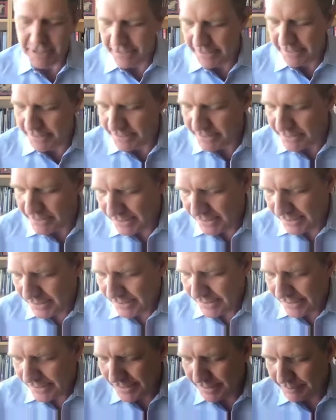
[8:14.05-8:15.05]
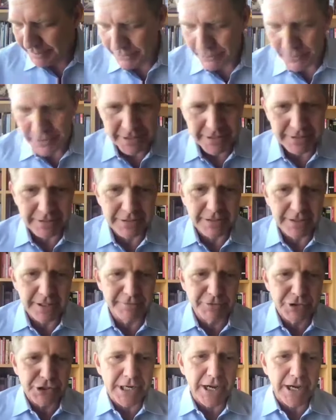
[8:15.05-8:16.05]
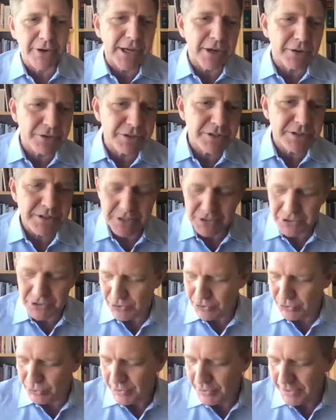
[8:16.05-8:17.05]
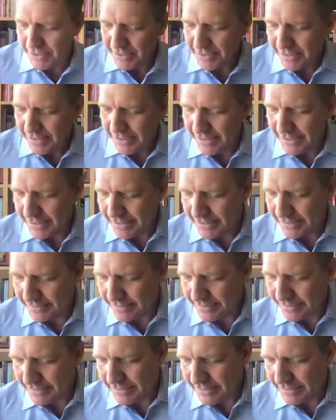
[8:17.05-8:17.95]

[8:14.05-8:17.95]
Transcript: And um, I want to give shout outs to uh,